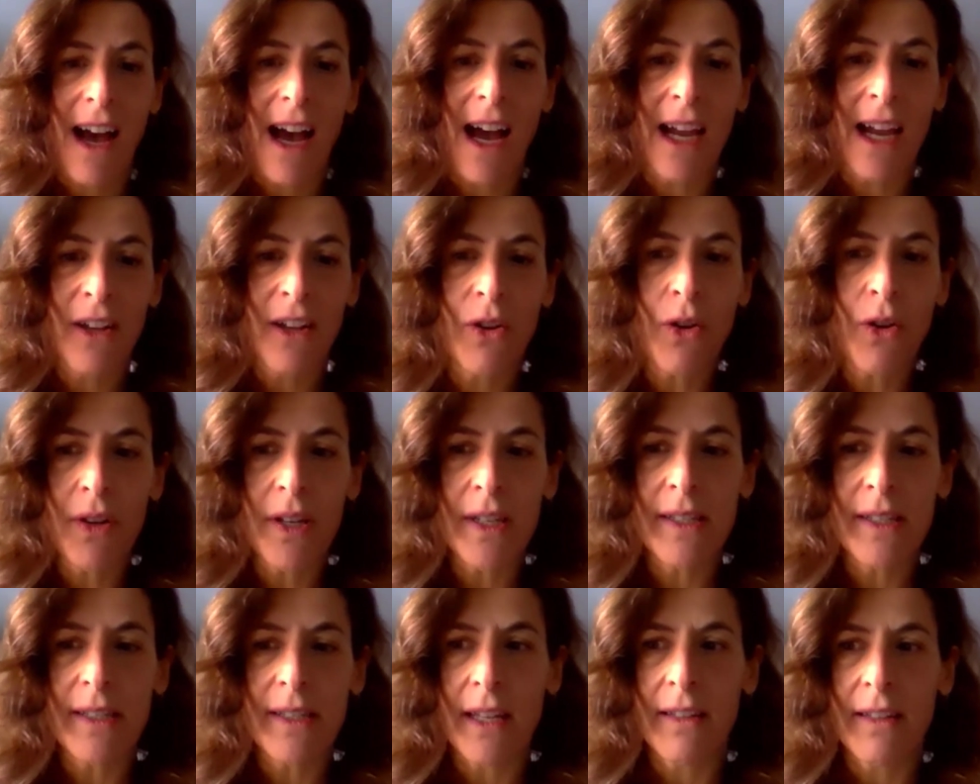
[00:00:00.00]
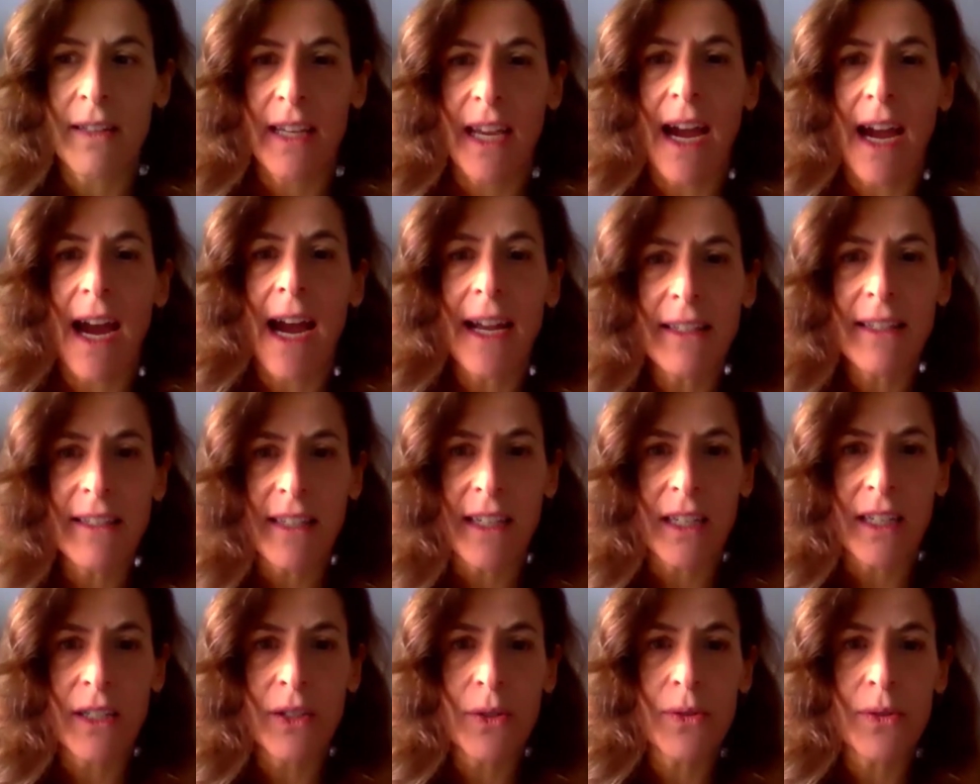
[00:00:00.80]
I noticed that the IT
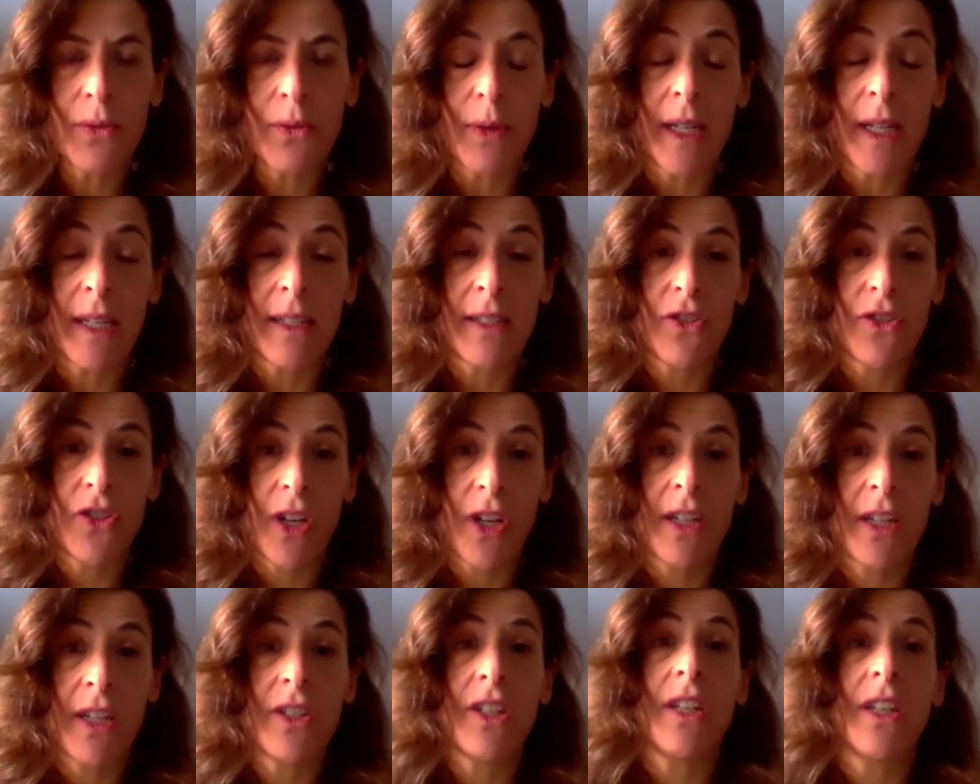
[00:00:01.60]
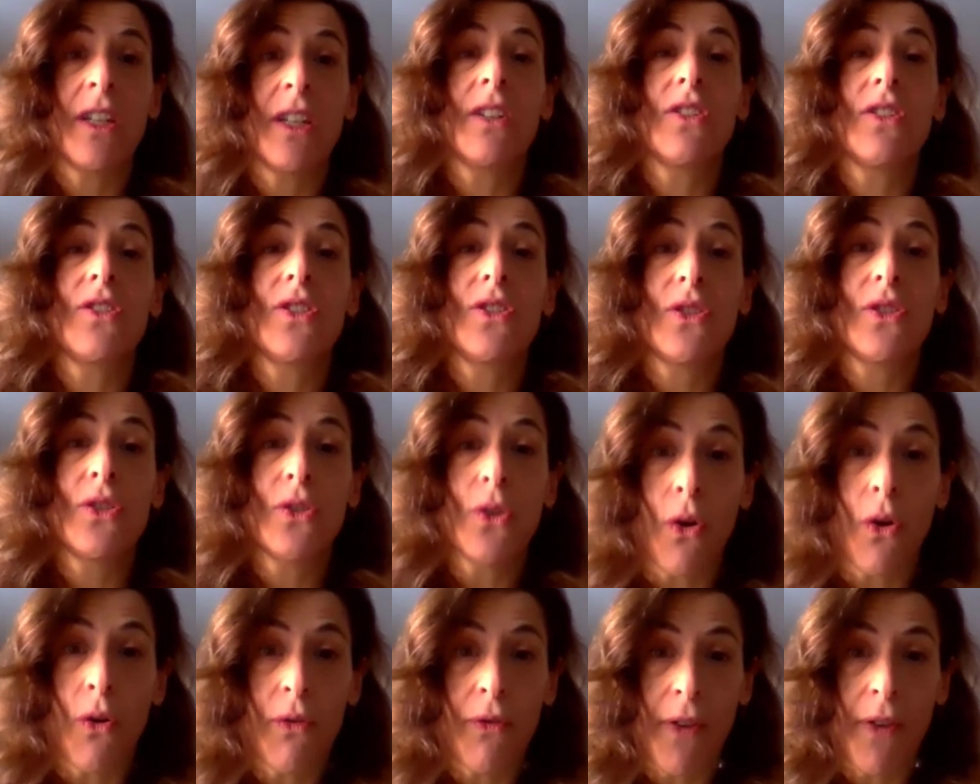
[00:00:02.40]
industry is changing
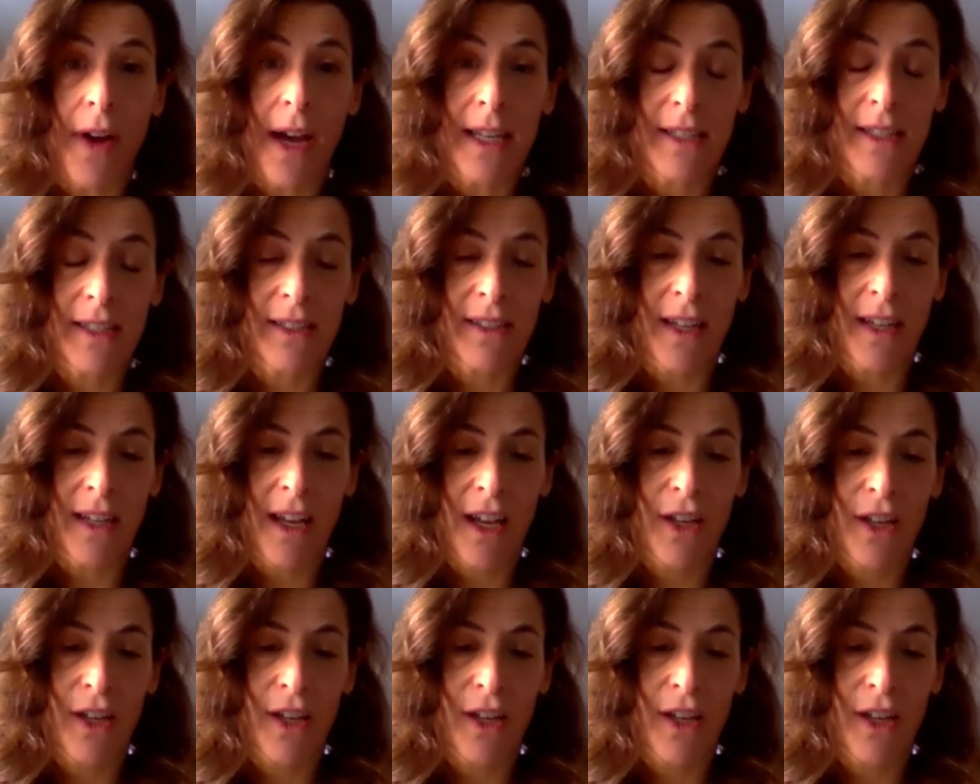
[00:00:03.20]
so fast.